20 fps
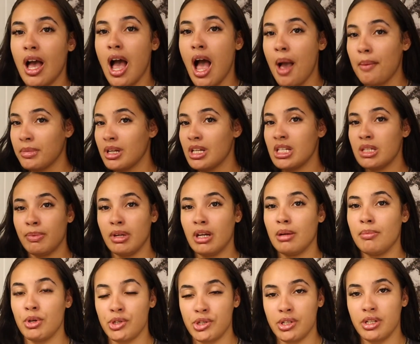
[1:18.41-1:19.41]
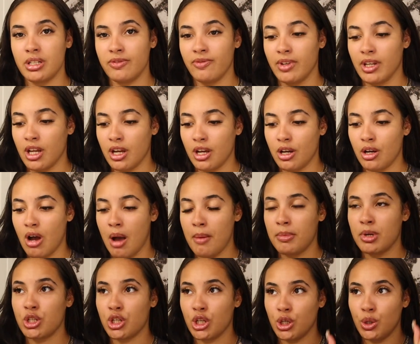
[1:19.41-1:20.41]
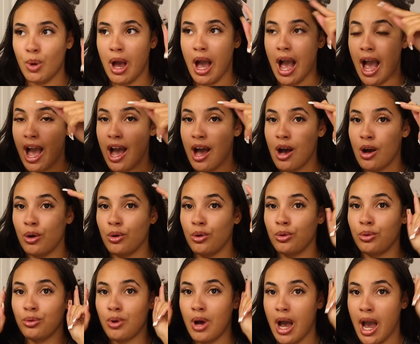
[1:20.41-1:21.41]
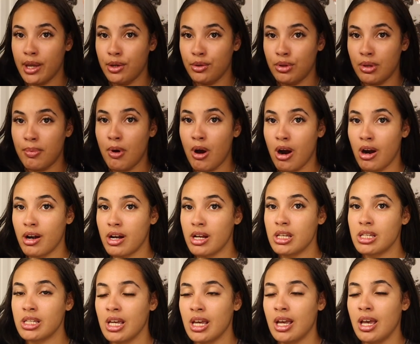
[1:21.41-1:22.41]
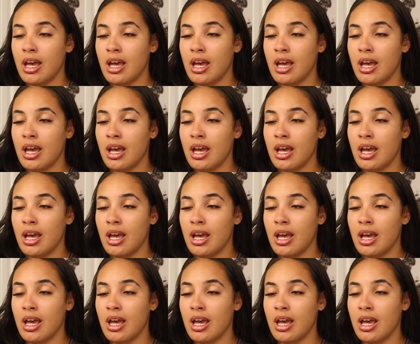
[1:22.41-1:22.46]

I'm gonna speed up most of this video. I'm gonna show you how I do the parts,